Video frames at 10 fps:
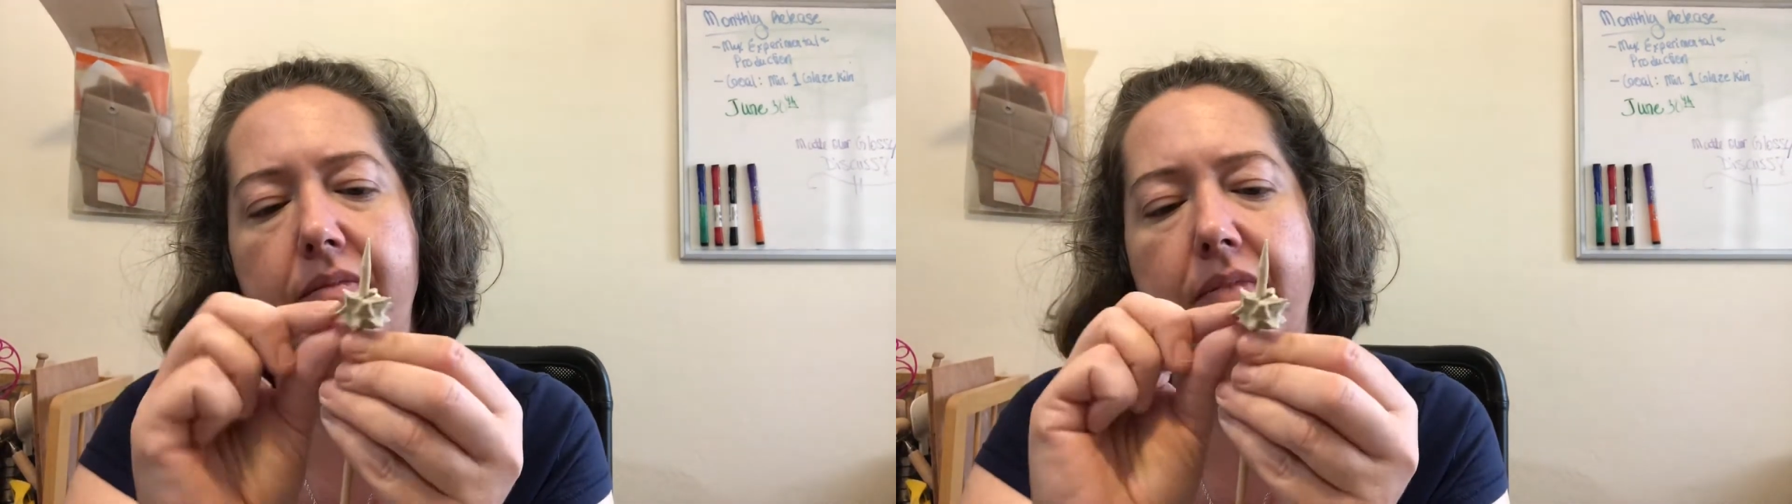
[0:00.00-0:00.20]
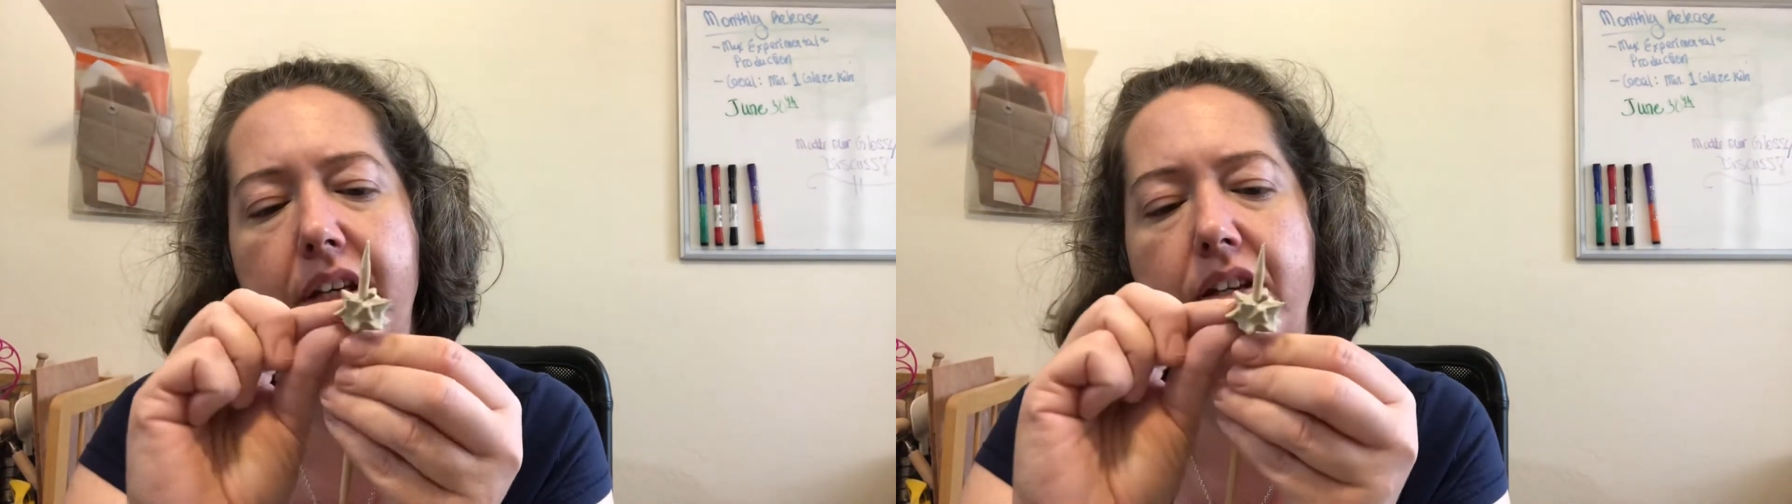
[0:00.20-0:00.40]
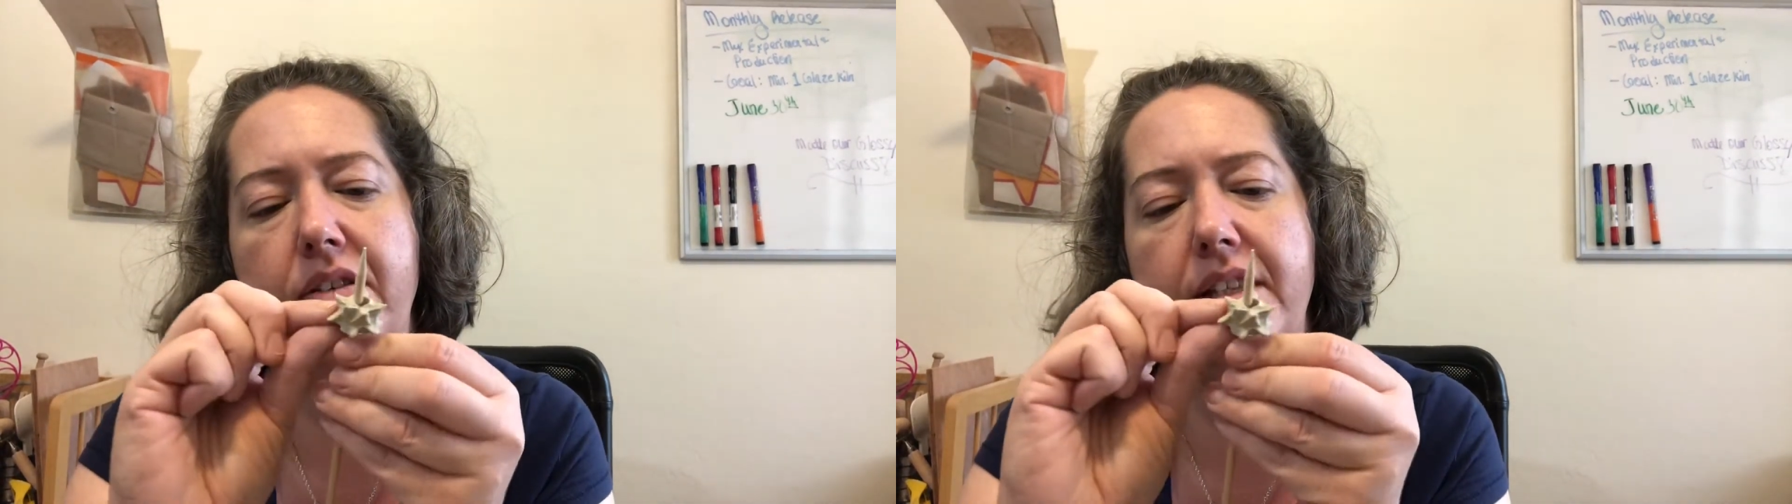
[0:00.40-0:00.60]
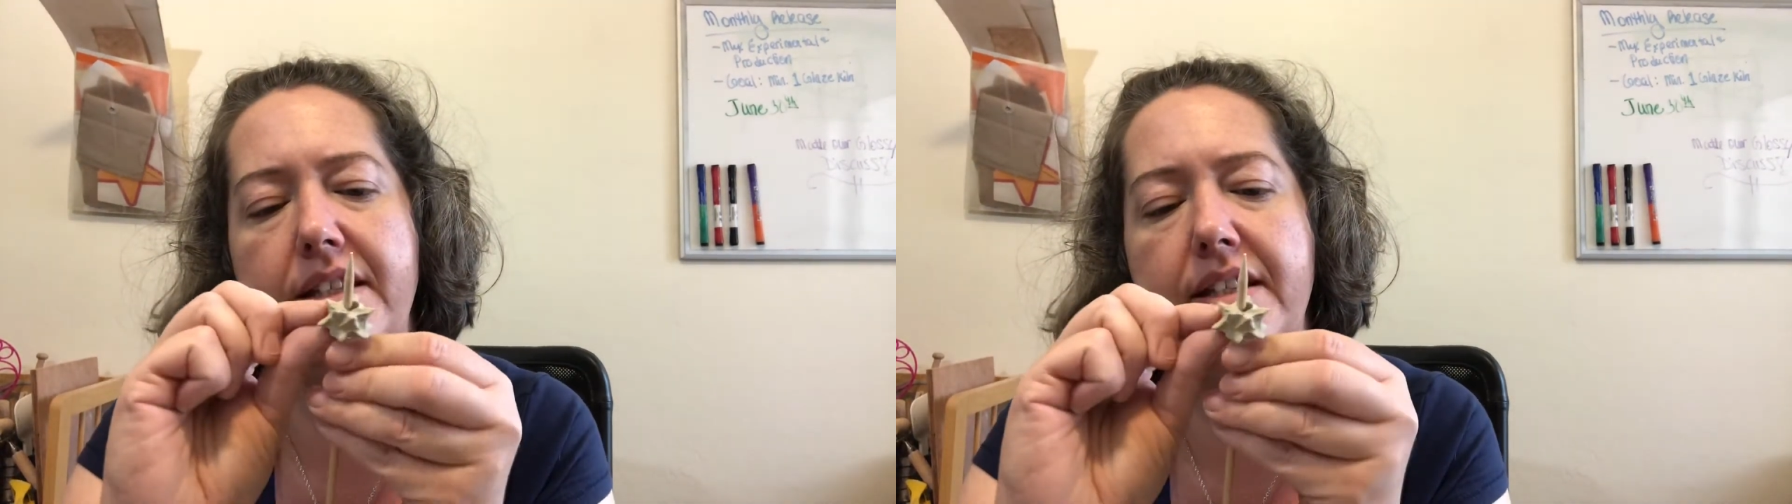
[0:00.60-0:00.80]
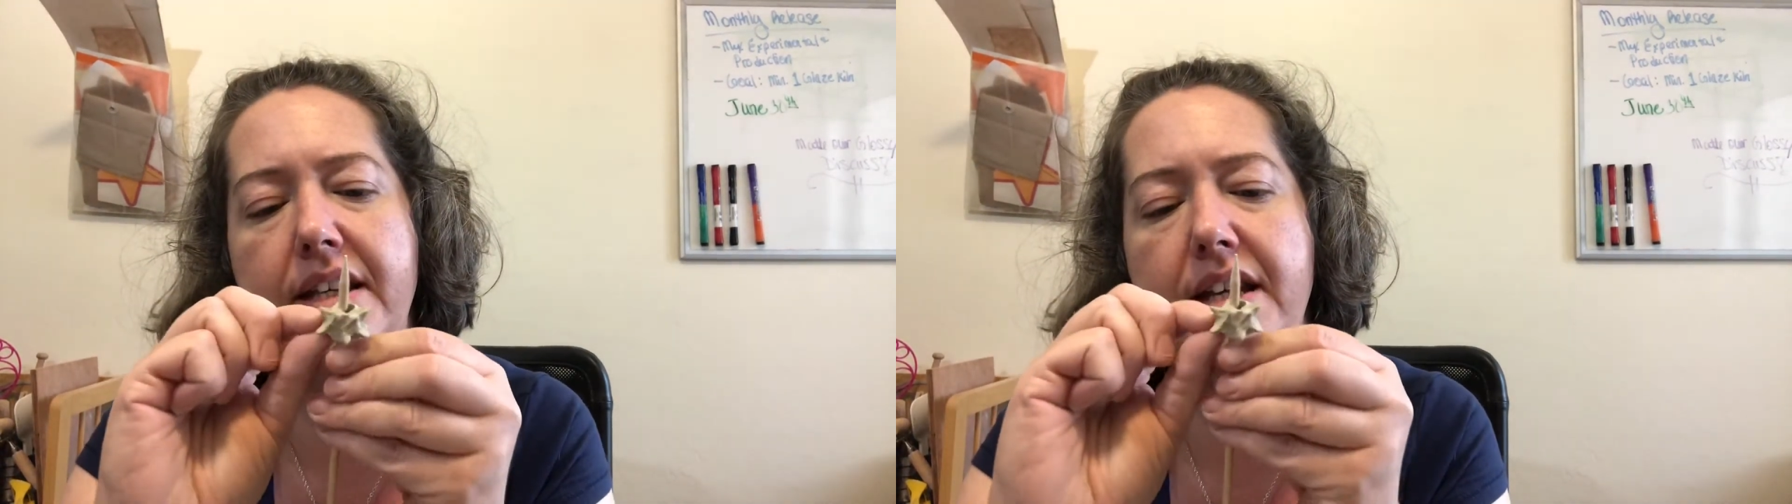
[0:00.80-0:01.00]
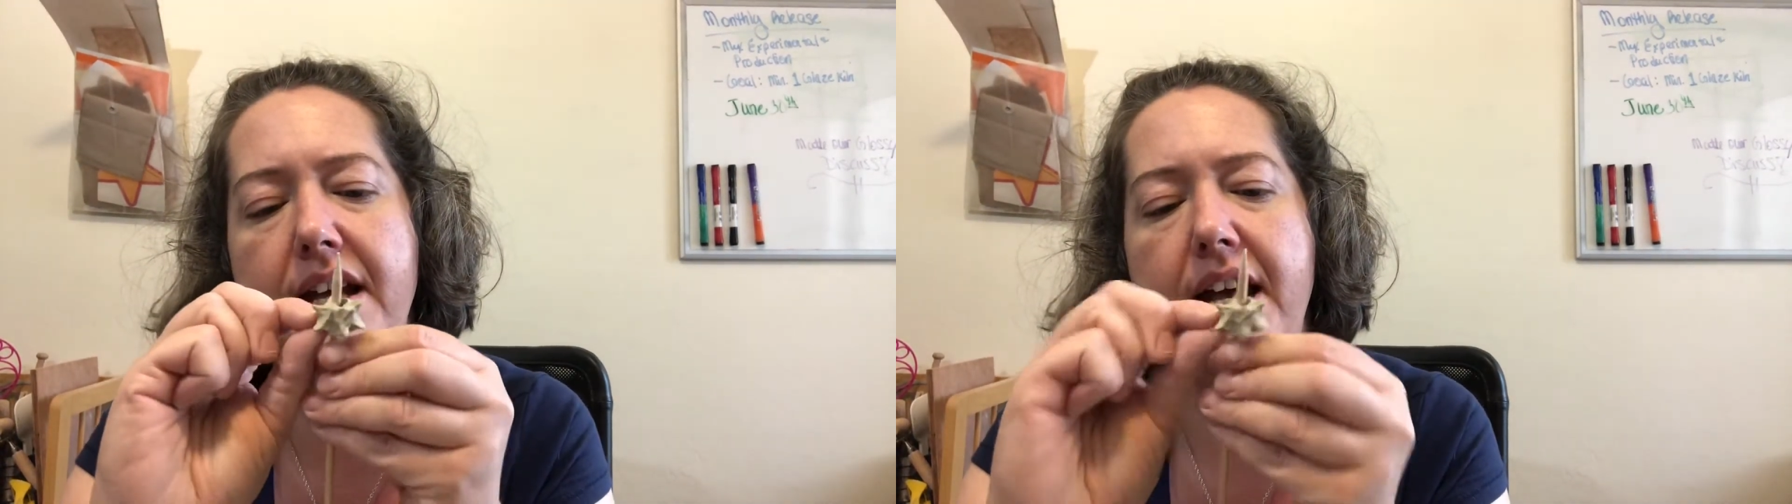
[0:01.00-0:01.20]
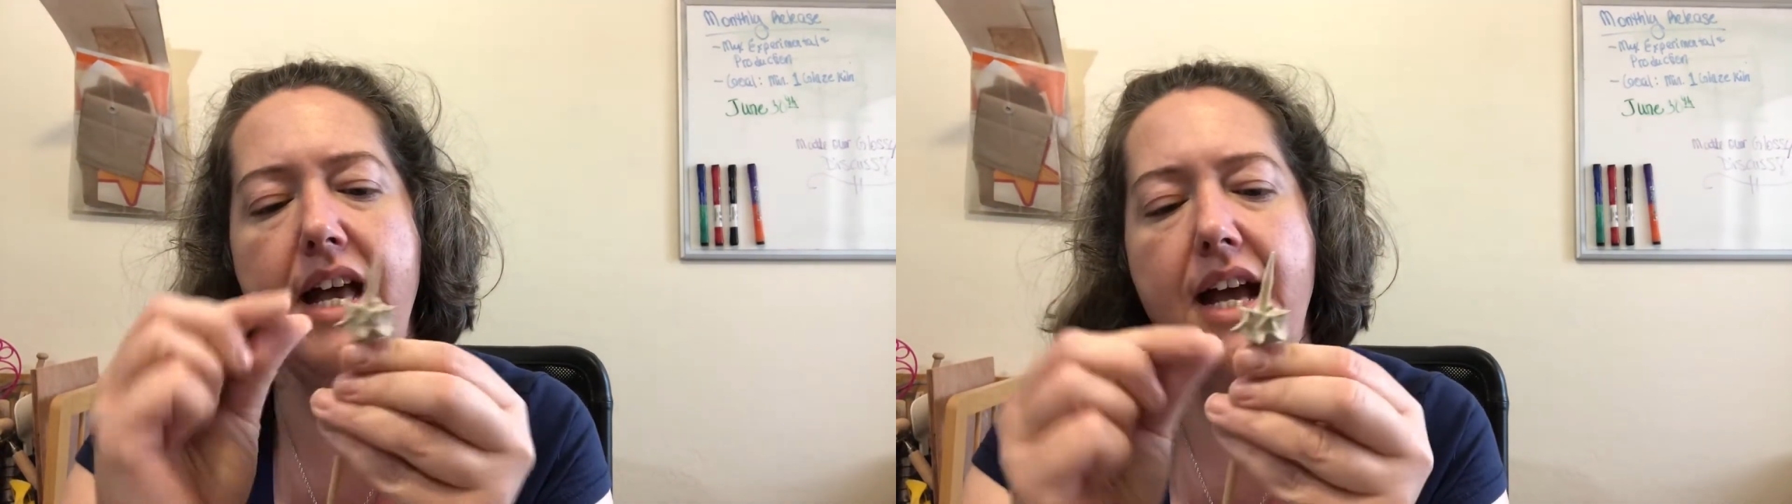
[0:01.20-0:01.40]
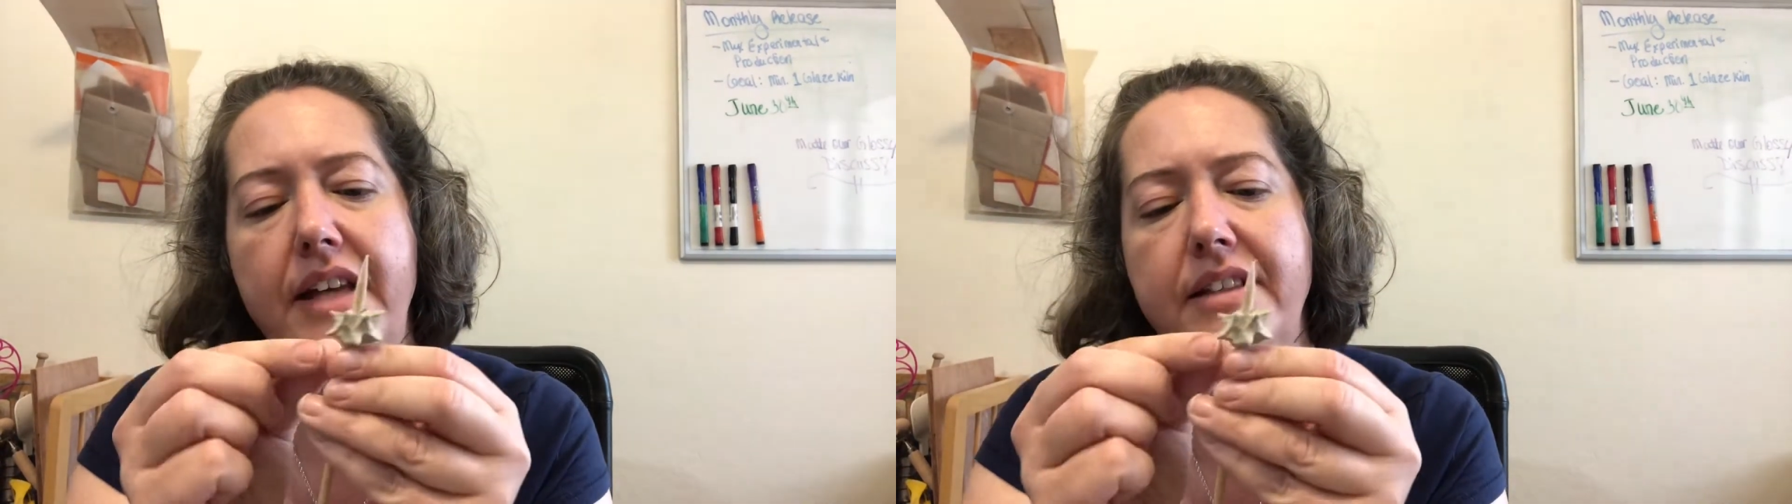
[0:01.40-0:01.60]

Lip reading: and you can see, and